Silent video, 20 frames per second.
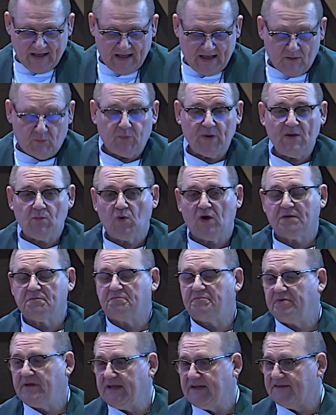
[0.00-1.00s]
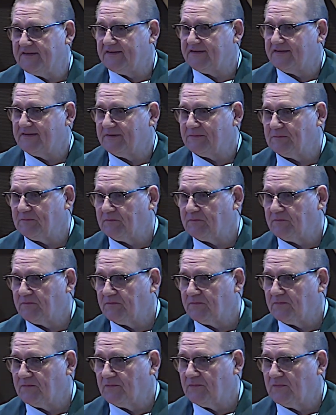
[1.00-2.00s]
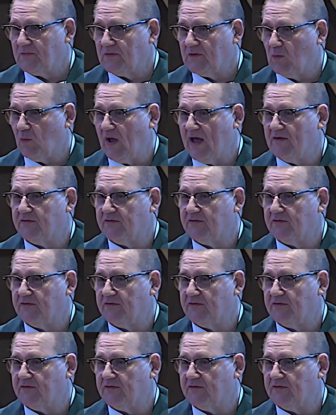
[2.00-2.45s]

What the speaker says: If we want peace, we